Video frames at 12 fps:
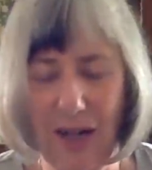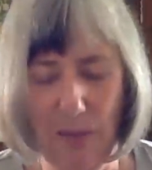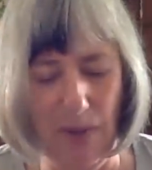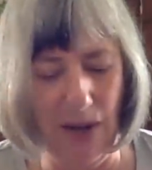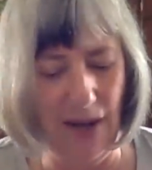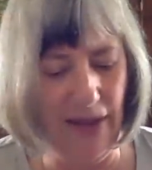
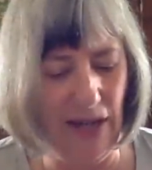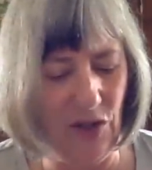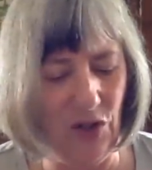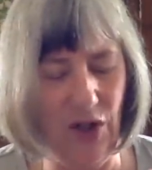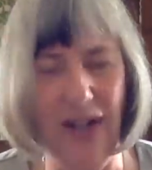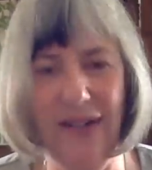by that
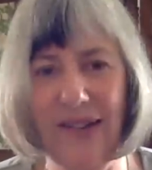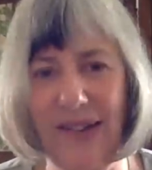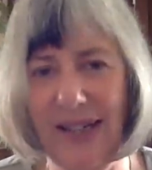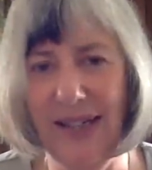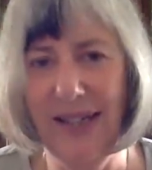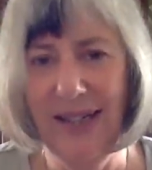
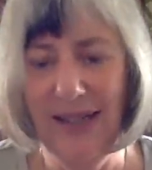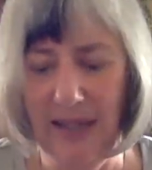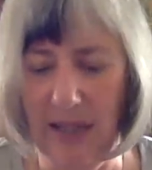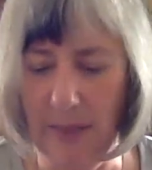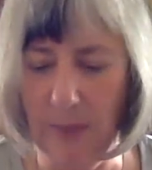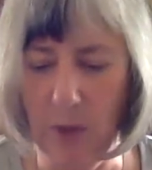transiting
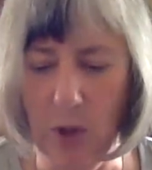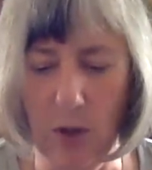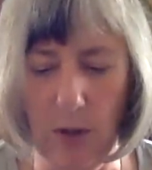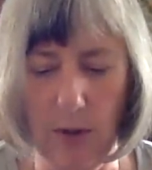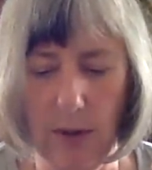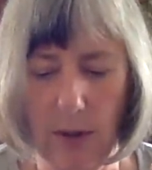
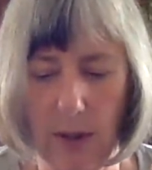Neptune